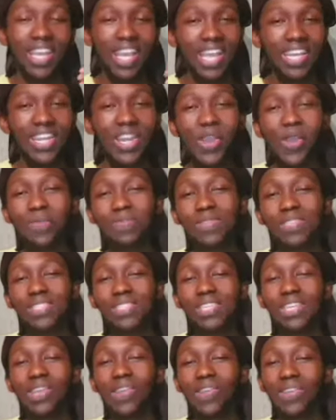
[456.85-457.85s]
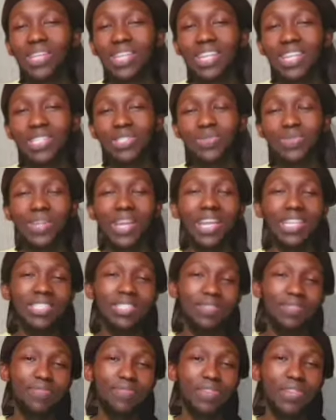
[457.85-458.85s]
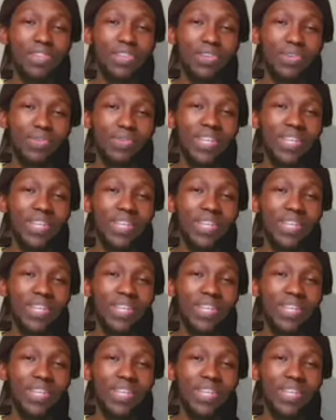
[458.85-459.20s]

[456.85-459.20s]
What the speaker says: And I hope to see you in the next reaction video,